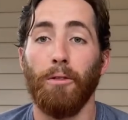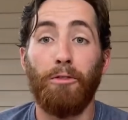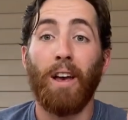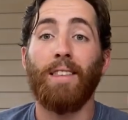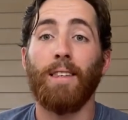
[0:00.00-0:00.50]

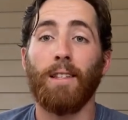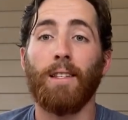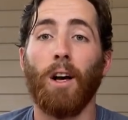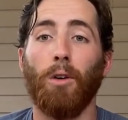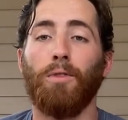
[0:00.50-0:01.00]
Faith
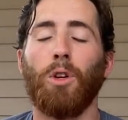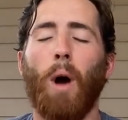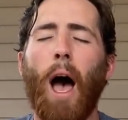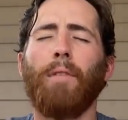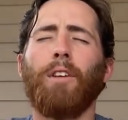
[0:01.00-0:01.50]
itself. So
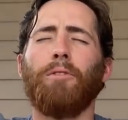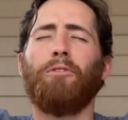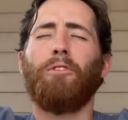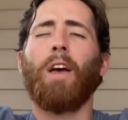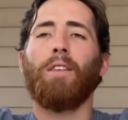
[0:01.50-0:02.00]
having
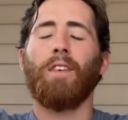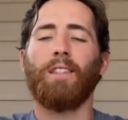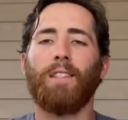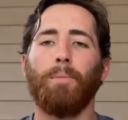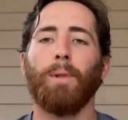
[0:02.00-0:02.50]
faith is
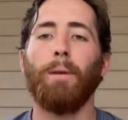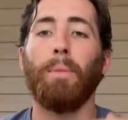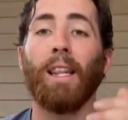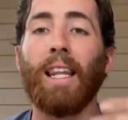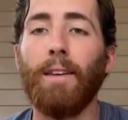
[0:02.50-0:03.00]
simply
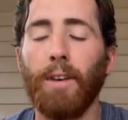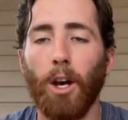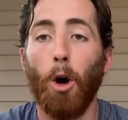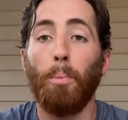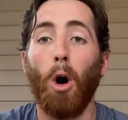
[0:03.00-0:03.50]

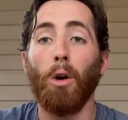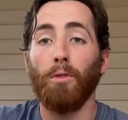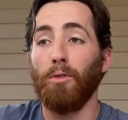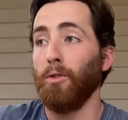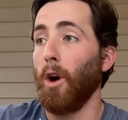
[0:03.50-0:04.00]
believing
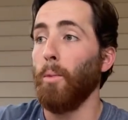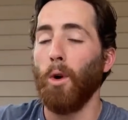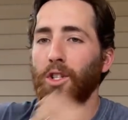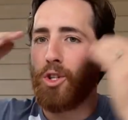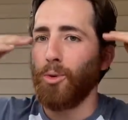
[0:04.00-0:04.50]
apart from
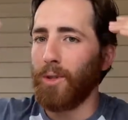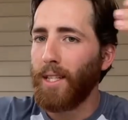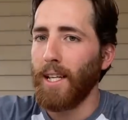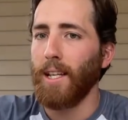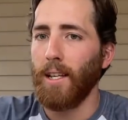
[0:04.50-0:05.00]
what you
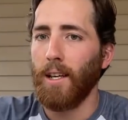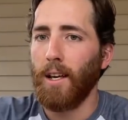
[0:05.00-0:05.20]
see.